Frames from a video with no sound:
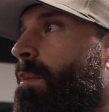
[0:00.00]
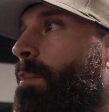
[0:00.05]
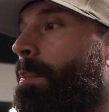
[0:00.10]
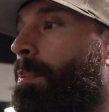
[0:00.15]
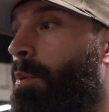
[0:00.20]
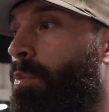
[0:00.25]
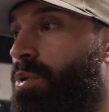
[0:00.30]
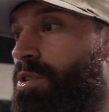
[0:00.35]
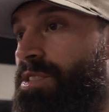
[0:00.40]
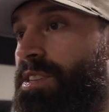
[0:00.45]

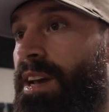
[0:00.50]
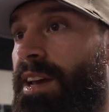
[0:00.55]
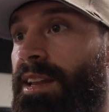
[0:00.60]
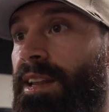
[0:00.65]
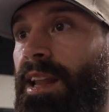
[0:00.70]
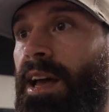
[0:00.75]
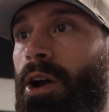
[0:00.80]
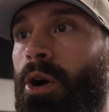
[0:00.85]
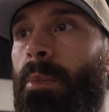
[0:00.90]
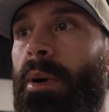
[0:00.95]
But people were
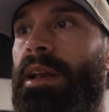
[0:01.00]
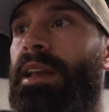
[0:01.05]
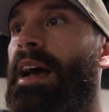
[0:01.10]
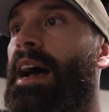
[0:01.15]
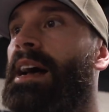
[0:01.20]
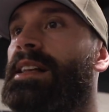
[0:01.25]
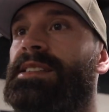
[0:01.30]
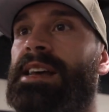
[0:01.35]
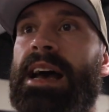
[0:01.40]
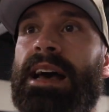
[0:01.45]
saying that like, oh, my
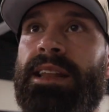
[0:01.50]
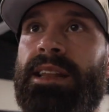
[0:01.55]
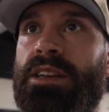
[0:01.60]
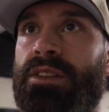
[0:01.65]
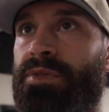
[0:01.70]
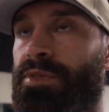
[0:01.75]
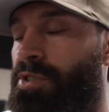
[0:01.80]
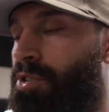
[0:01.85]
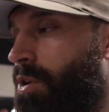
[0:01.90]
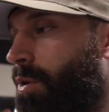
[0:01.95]
dad's had
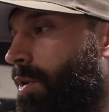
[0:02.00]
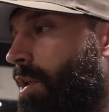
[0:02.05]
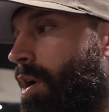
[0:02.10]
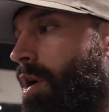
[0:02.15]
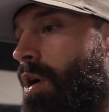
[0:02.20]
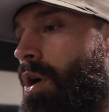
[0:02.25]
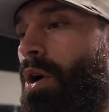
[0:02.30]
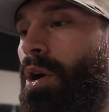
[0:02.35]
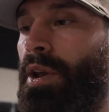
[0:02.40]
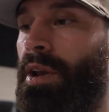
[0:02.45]
this for so
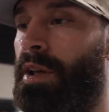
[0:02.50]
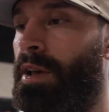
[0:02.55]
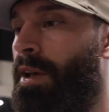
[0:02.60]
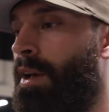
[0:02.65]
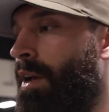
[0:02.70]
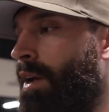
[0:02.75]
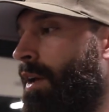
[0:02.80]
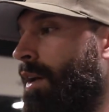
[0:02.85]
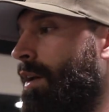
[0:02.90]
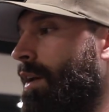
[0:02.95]
long, and
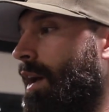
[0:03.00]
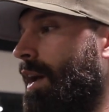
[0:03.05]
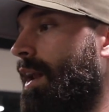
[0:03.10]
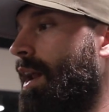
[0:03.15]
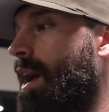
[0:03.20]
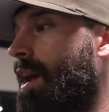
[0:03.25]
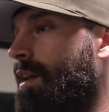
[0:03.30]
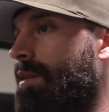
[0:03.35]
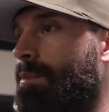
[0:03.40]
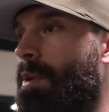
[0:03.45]

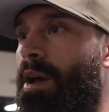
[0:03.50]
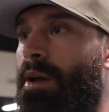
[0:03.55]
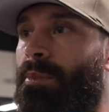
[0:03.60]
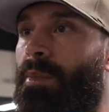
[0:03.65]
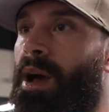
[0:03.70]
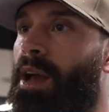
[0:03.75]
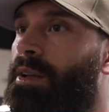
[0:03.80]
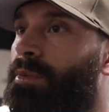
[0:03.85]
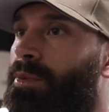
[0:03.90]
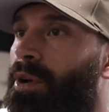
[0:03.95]
and I,
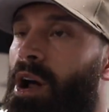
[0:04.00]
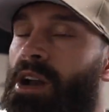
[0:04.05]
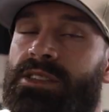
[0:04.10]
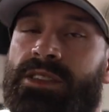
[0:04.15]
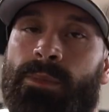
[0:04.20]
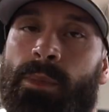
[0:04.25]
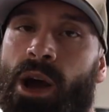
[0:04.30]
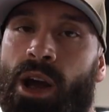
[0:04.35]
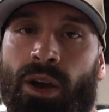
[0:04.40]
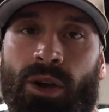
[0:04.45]
my, my
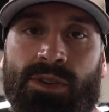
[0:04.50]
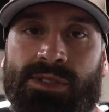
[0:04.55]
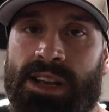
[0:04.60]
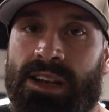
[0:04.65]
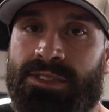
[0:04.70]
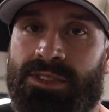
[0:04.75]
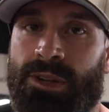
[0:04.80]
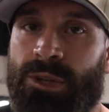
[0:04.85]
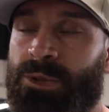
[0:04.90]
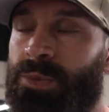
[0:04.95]
honestly, my heart
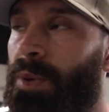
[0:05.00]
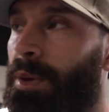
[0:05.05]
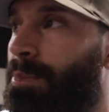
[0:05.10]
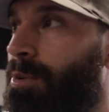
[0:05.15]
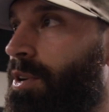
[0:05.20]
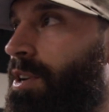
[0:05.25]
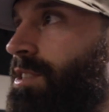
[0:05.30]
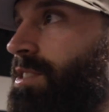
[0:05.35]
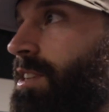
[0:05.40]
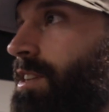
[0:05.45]
goes out to those
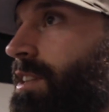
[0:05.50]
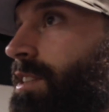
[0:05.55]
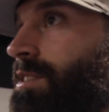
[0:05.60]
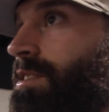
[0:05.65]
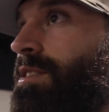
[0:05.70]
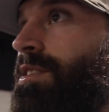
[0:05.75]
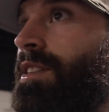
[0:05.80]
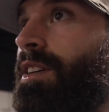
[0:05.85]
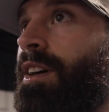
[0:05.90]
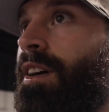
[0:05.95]
people because it
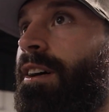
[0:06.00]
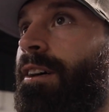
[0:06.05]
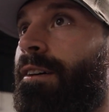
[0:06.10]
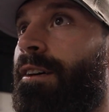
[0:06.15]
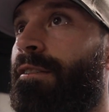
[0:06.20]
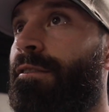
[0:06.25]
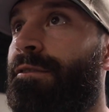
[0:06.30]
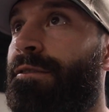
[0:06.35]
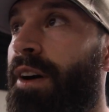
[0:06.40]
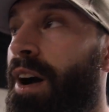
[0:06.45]
is
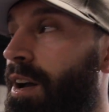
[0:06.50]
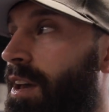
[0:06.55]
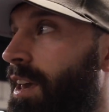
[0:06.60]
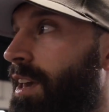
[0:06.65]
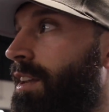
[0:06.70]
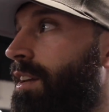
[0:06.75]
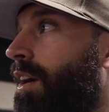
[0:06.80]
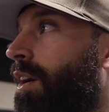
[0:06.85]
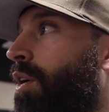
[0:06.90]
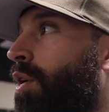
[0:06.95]

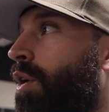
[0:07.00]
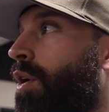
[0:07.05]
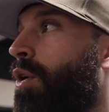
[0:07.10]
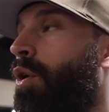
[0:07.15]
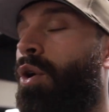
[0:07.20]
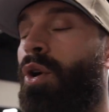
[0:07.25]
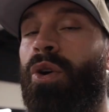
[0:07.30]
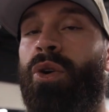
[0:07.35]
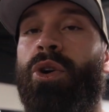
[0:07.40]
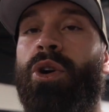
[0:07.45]
fucking
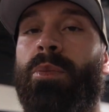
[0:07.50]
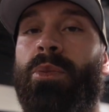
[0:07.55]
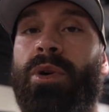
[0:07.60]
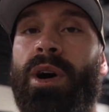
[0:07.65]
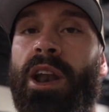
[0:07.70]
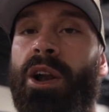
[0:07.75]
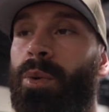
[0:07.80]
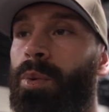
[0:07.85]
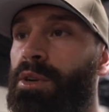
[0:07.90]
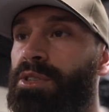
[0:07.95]

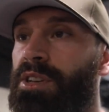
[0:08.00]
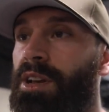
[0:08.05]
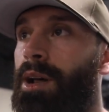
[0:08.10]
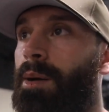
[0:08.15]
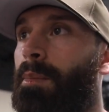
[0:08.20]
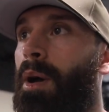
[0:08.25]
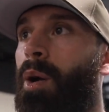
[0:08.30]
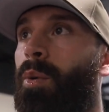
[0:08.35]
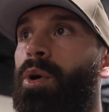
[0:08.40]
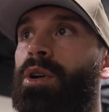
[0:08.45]
horrible. I don't wish
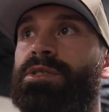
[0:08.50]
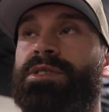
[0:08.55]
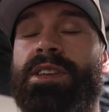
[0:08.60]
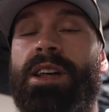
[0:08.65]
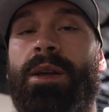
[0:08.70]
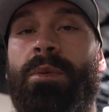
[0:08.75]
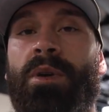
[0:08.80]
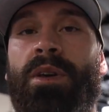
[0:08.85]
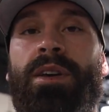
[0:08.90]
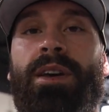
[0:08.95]
that on my
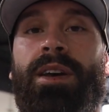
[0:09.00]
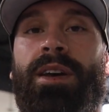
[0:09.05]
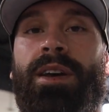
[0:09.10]
worst enemy.